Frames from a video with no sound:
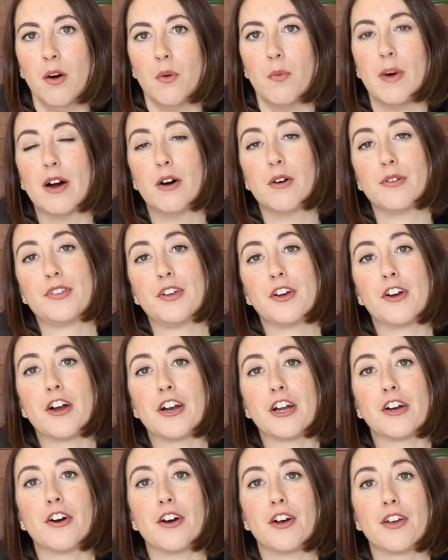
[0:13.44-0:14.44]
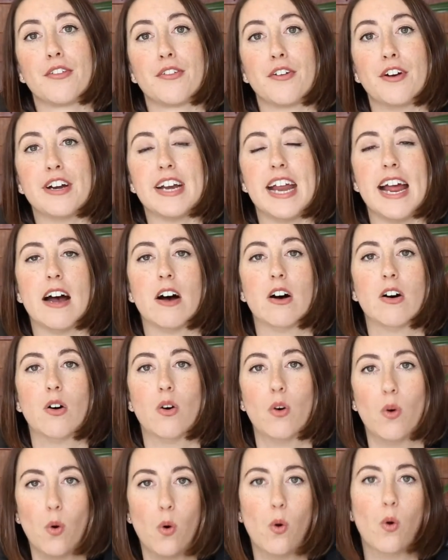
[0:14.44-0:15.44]
We're also going to go through
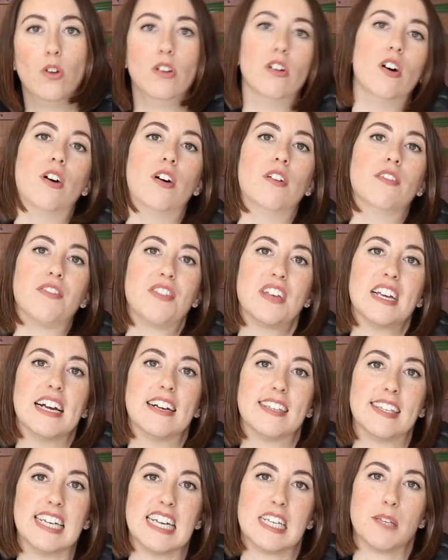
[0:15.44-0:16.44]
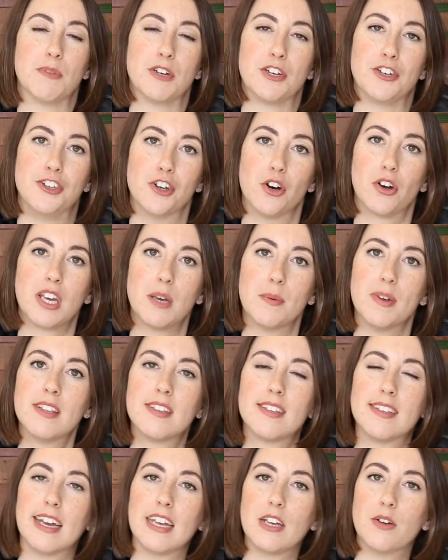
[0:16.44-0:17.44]
now all of the assessment
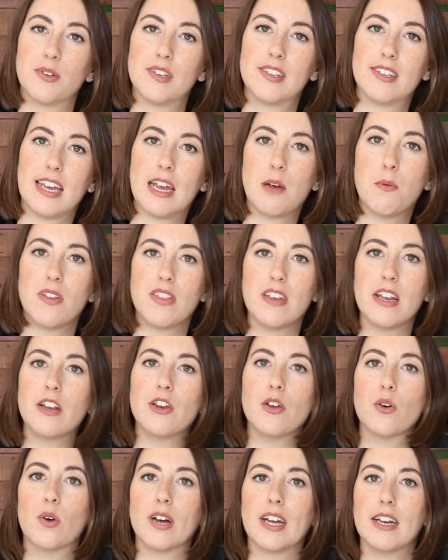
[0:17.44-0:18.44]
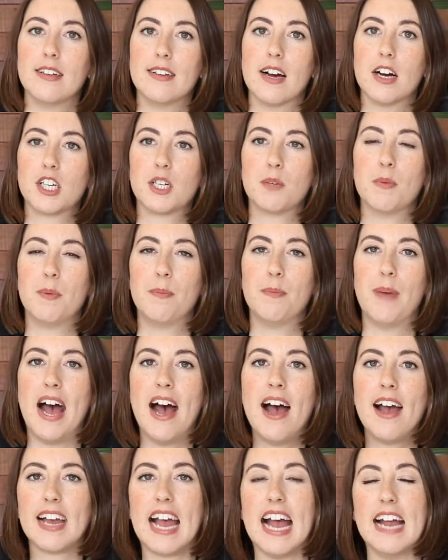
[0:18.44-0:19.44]
documents that you'll see within your induction
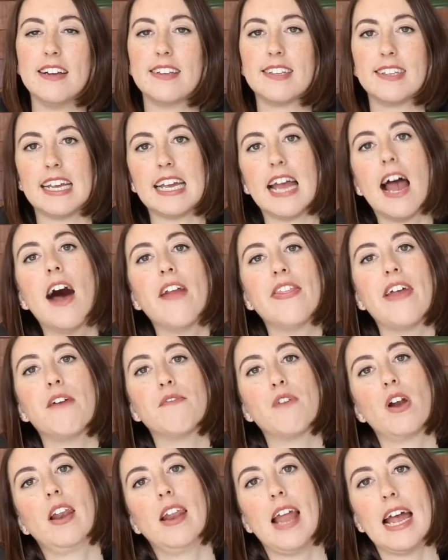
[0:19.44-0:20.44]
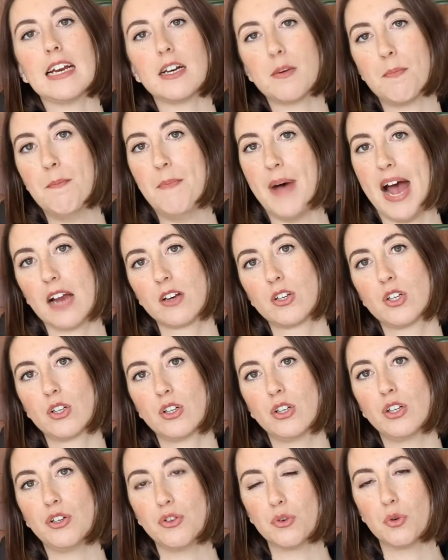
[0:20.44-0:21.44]
pack and see how they relate back
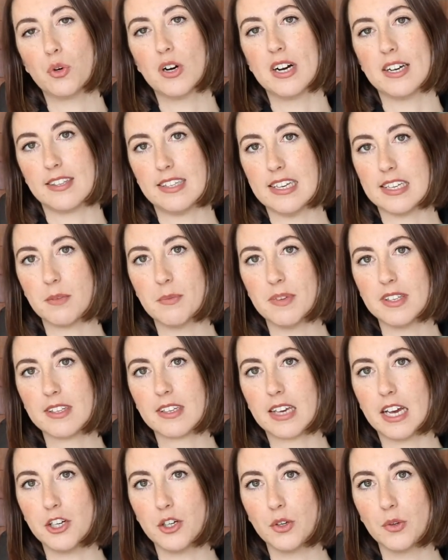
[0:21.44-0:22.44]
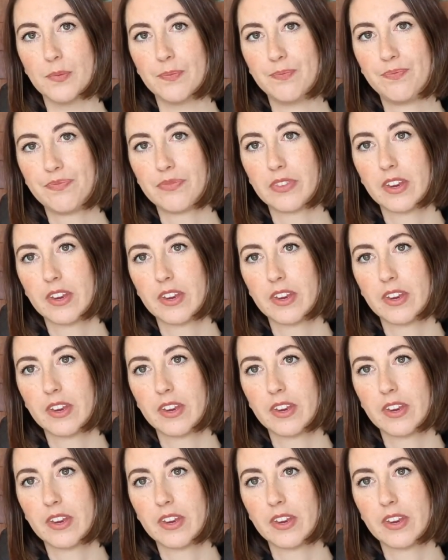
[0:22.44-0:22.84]
to your assessment schedule.